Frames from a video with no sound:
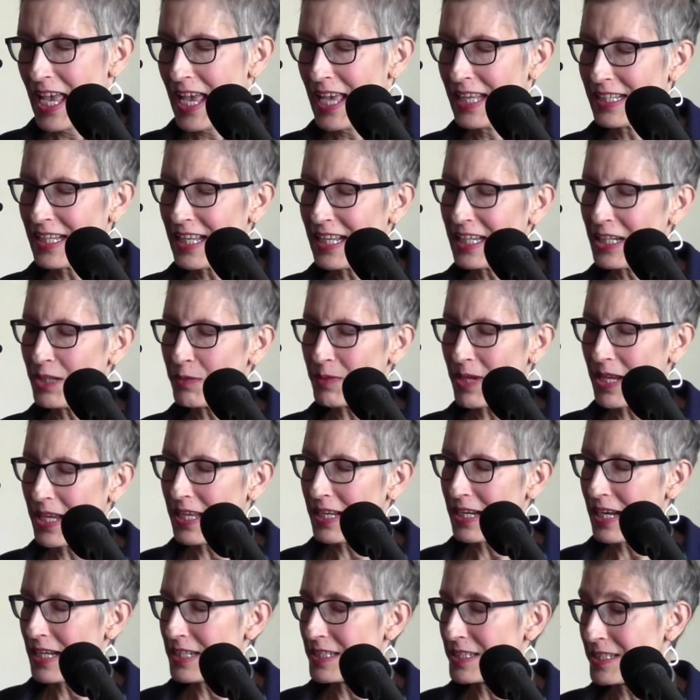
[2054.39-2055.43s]
At any
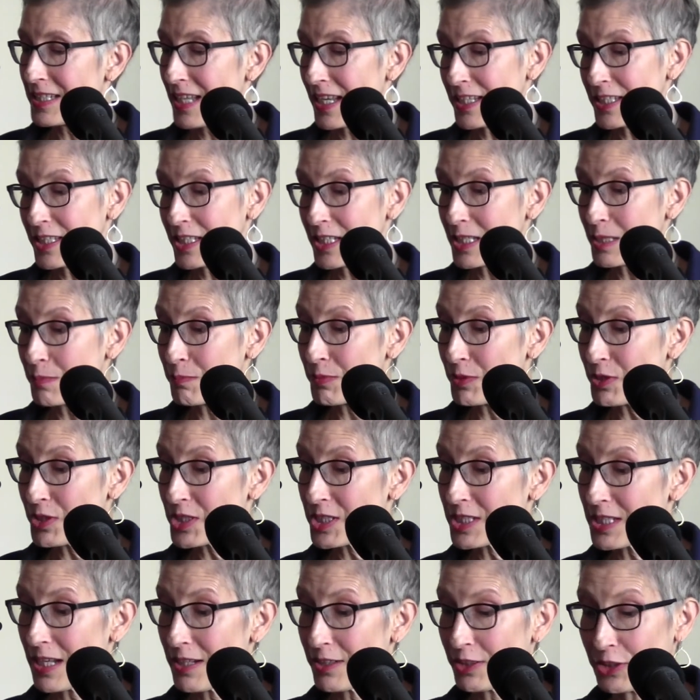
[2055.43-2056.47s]
rate, I said to the
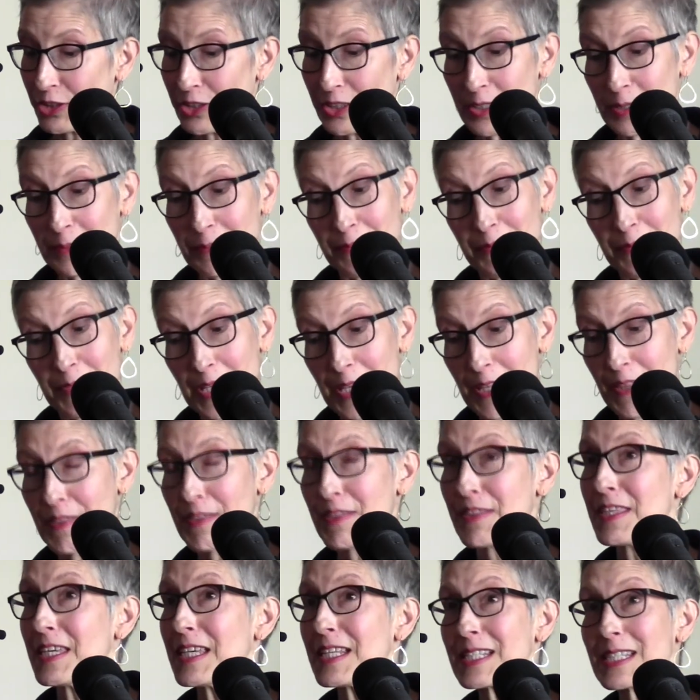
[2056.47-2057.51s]
bookseller,
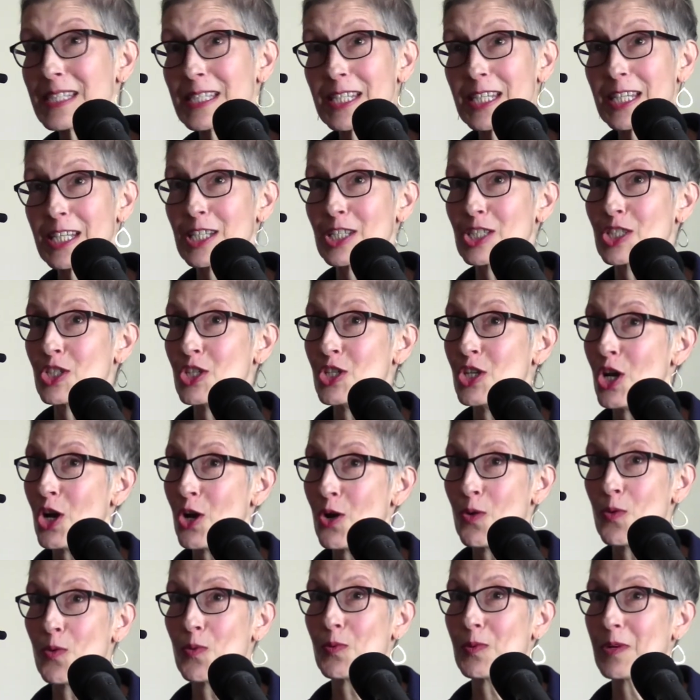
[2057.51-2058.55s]
"This is
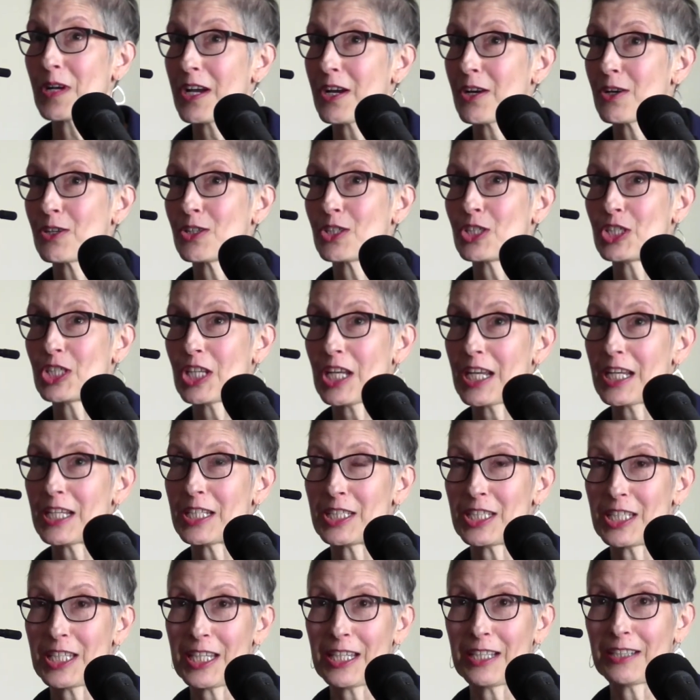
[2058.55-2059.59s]
no rare
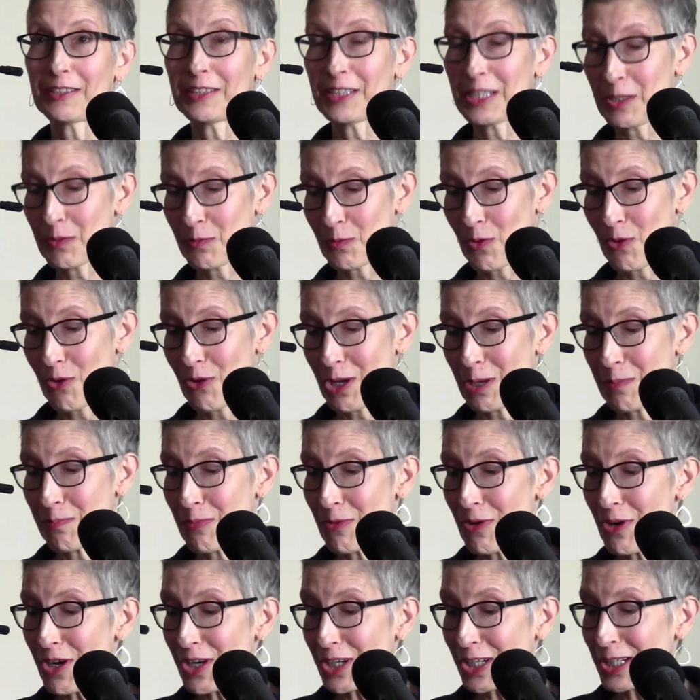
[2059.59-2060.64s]
J.T. Leroy
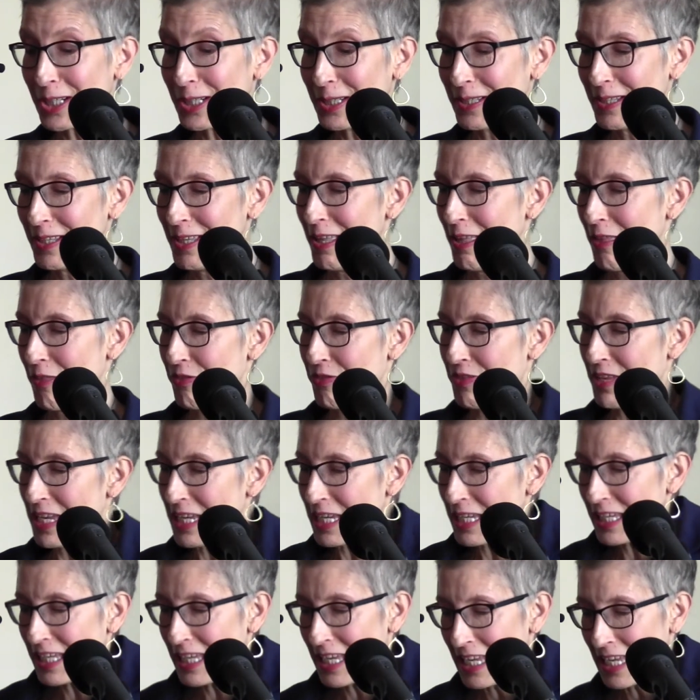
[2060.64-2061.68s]
book.
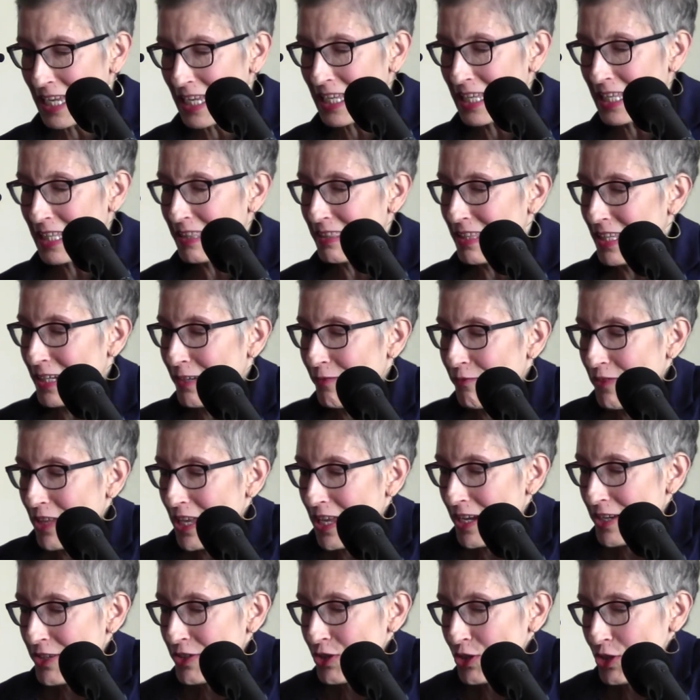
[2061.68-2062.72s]
thinking that if
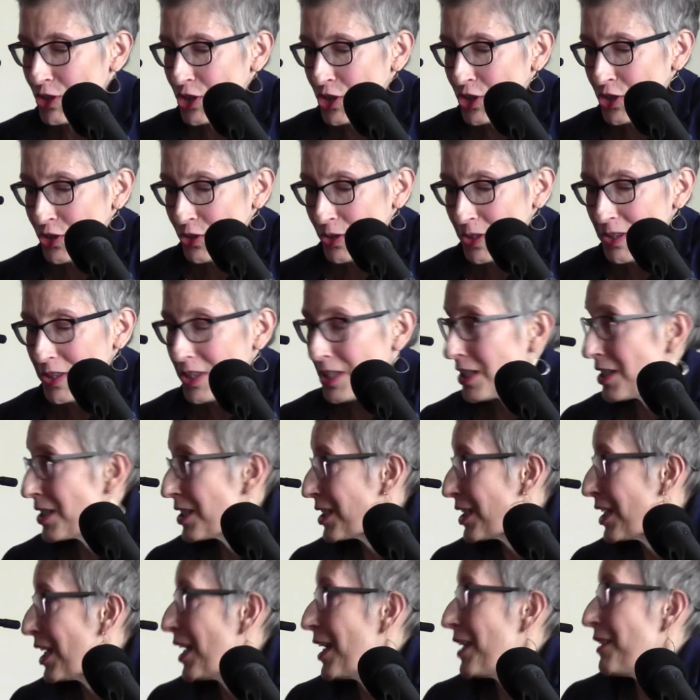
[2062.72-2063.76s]
they understood
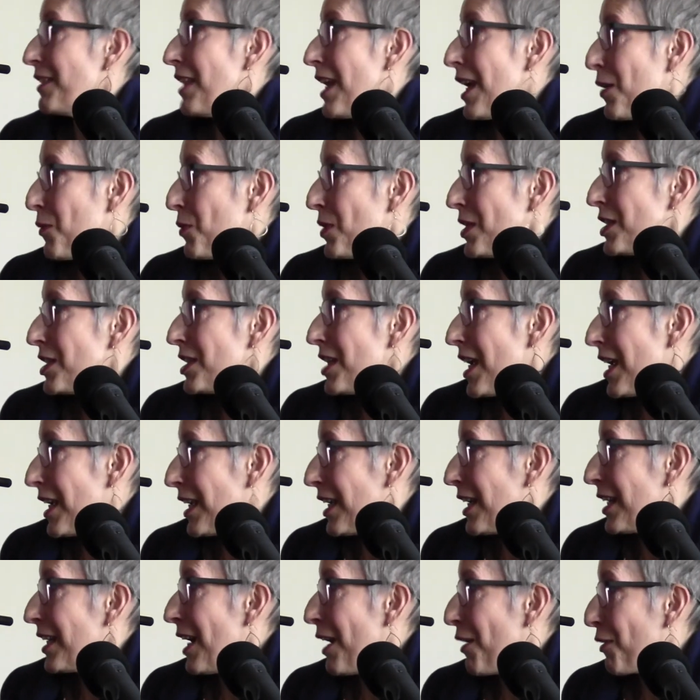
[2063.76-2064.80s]
this, they would
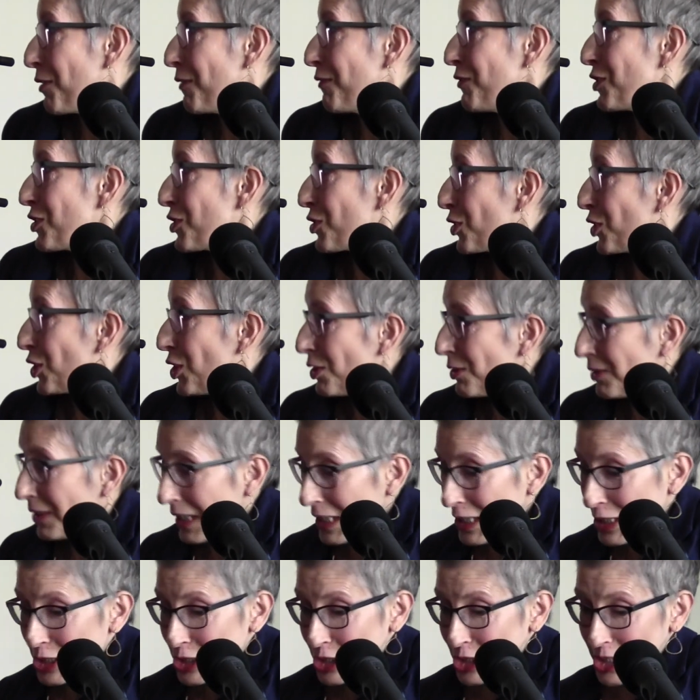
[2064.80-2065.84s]
take it out of
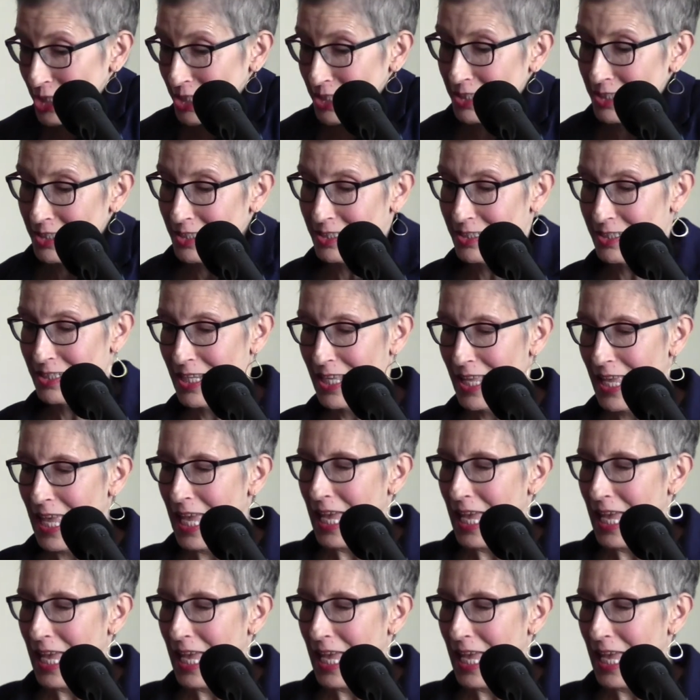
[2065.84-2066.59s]
circulation.